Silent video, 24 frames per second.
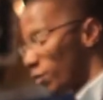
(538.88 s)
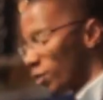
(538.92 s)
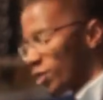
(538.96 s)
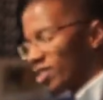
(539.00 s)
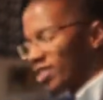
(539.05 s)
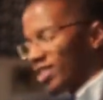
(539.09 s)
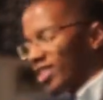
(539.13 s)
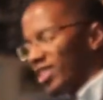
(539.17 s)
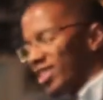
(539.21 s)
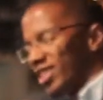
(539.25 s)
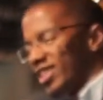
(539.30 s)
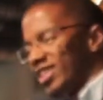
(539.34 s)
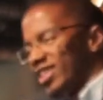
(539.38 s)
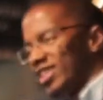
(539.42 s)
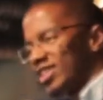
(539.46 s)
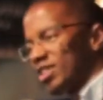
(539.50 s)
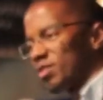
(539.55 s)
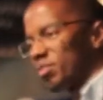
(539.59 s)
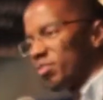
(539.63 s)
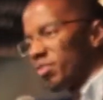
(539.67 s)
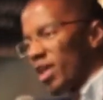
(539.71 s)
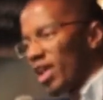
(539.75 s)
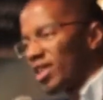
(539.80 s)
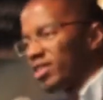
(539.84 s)
unfortunately,
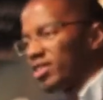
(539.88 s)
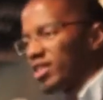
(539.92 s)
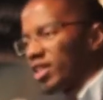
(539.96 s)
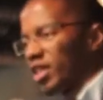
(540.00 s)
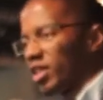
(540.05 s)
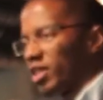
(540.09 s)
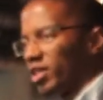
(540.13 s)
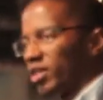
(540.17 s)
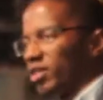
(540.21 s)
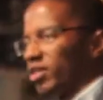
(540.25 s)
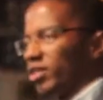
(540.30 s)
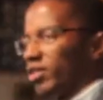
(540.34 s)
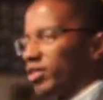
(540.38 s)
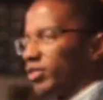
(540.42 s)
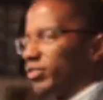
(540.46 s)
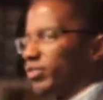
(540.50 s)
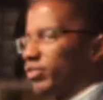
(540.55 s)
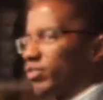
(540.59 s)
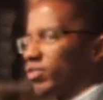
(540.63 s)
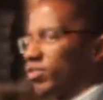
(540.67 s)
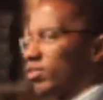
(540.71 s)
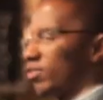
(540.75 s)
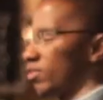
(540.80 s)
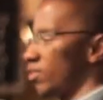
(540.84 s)
it's basically
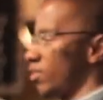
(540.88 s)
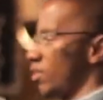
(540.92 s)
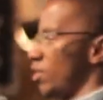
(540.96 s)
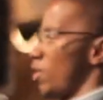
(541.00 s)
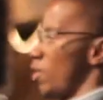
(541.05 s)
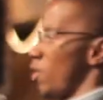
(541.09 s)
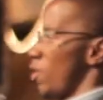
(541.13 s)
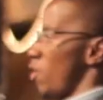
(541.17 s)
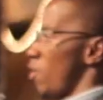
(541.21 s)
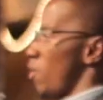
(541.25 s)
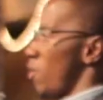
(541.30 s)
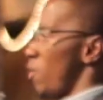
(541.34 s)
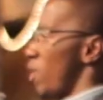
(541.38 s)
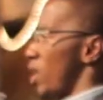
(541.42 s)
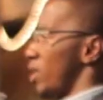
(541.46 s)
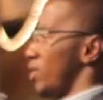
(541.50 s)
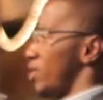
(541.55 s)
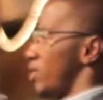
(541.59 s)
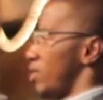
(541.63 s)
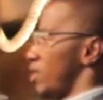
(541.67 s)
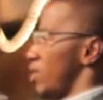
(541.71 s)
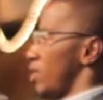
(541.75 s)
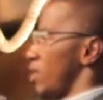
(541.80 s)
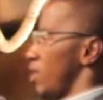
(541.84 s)

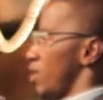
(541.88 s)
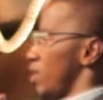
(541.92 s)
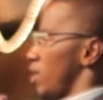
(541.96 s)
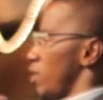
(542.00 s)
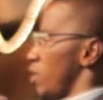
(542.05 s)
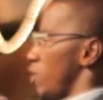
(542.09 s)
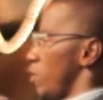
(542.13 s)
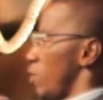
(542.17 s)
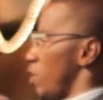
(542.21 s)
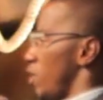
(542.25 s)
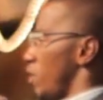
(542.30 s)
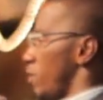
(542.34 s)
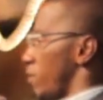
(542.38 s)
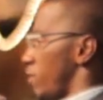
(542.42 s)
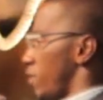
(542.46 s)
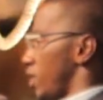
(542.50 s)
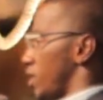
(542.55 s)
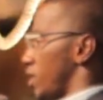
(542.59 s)
what your